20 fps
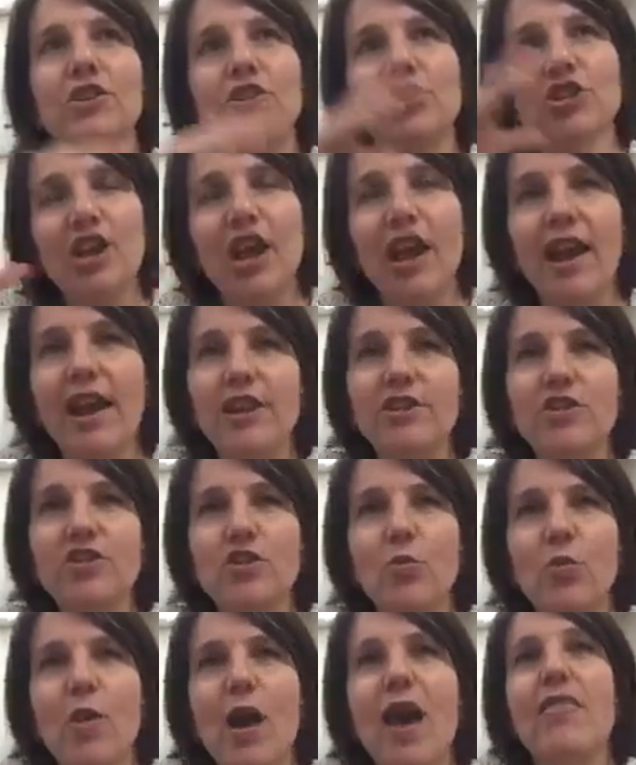change
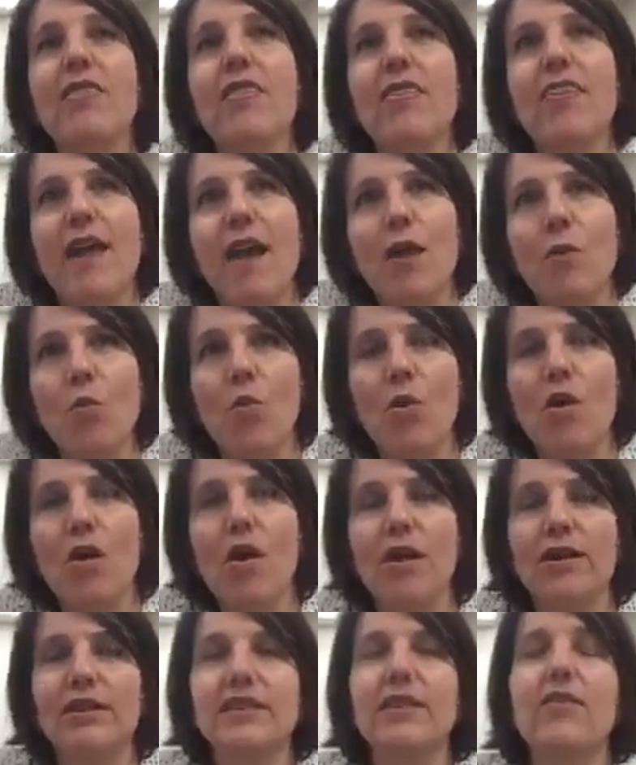the way that they
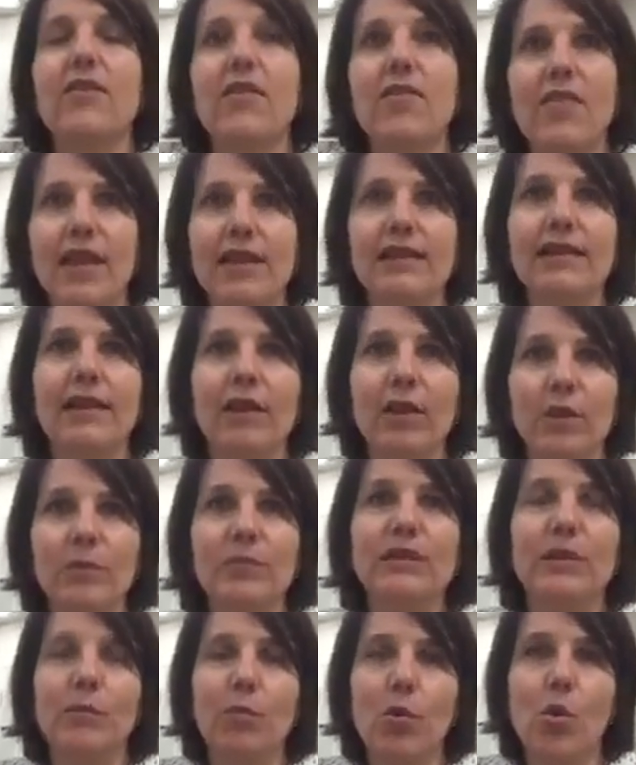work so that they help
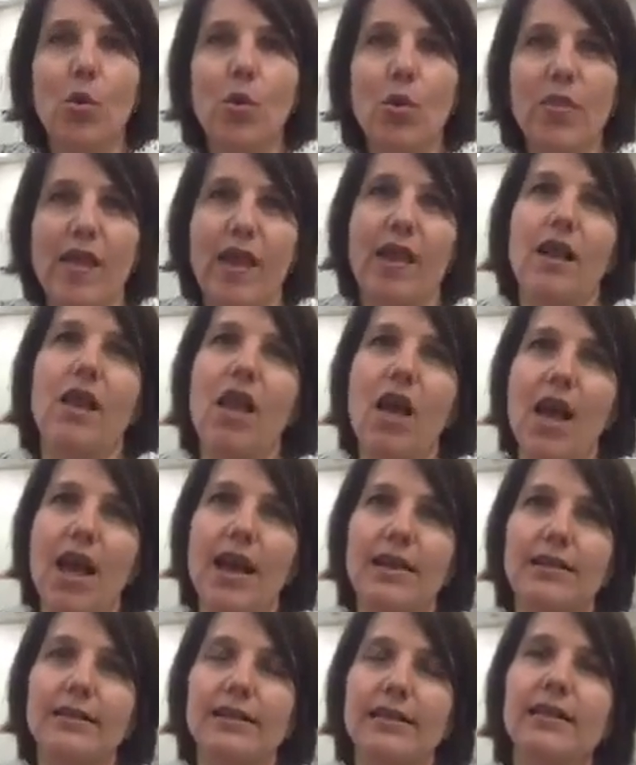support their
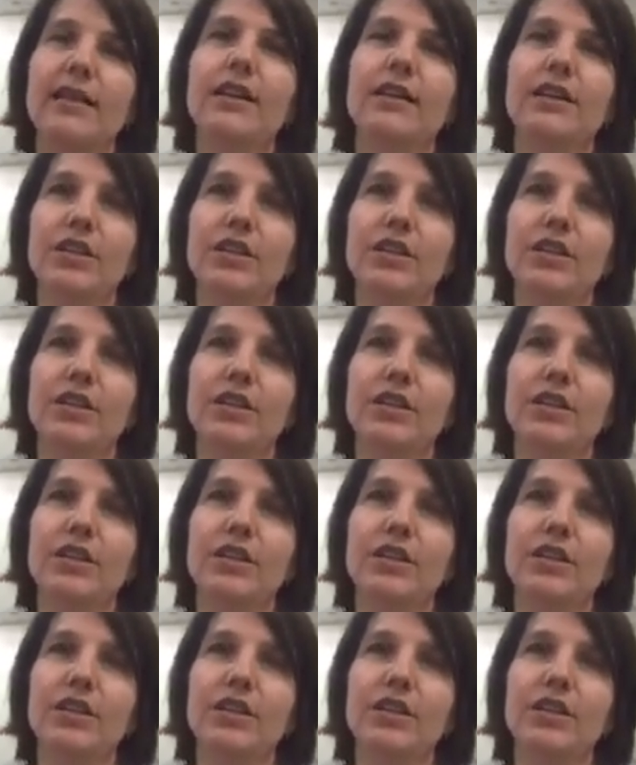clients